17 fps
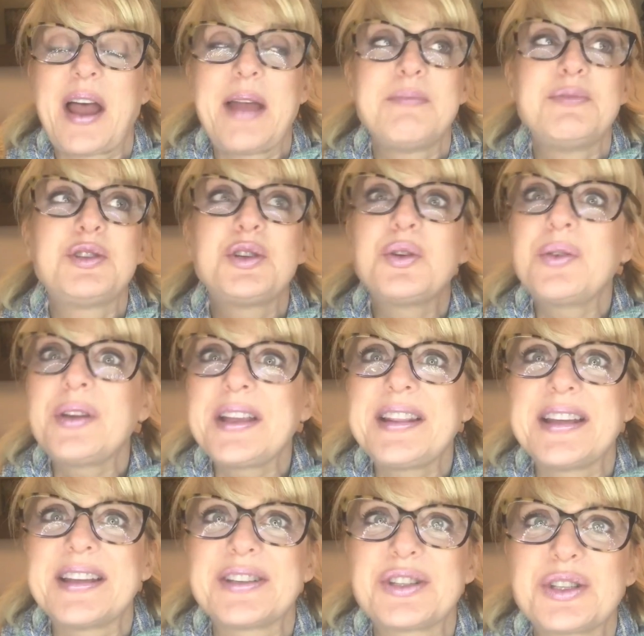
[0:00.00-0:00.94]
I'm
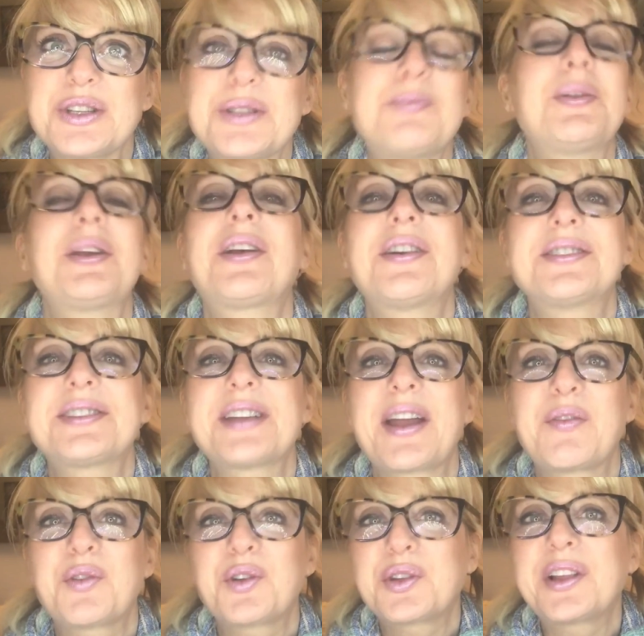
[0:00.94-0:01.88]
doing this just because
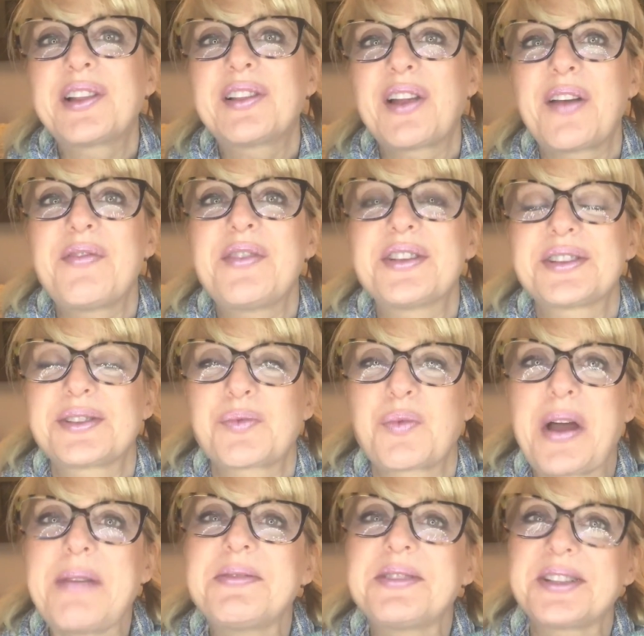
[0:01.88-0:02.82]
I really love this
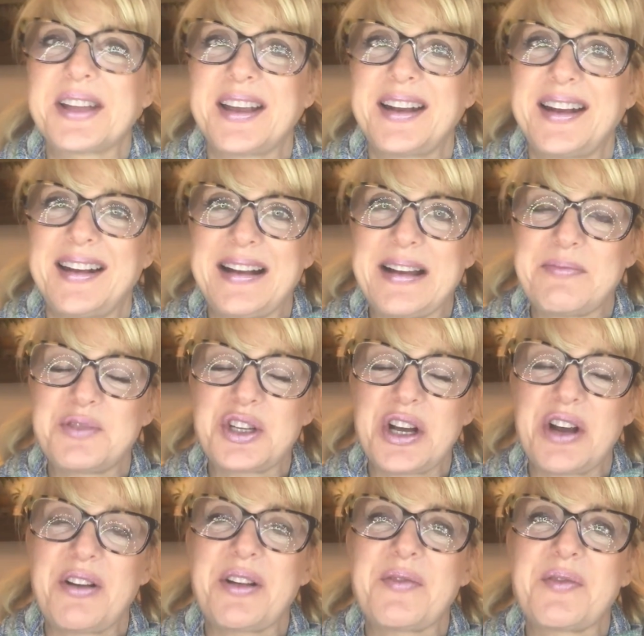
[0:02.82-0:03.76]
website and I'm
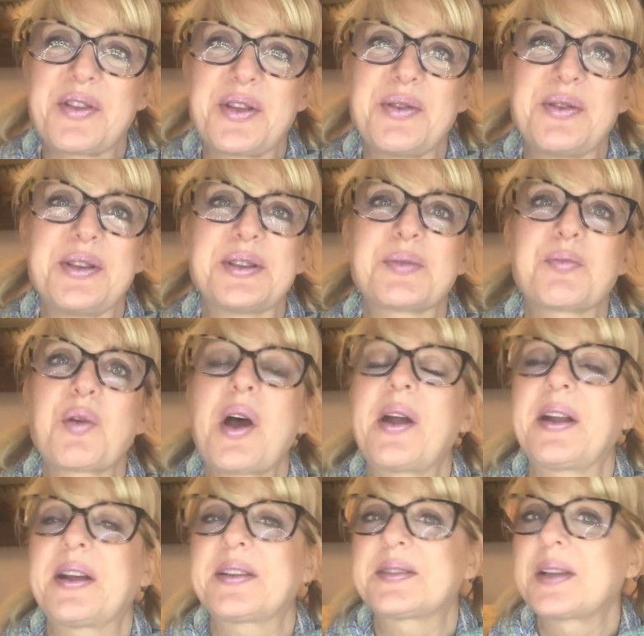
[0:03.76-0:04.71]
sharing with you these
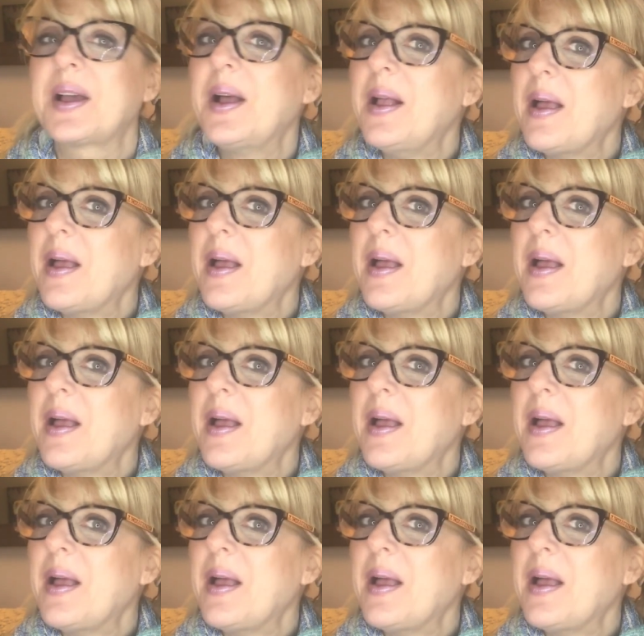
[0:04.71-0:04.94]
products.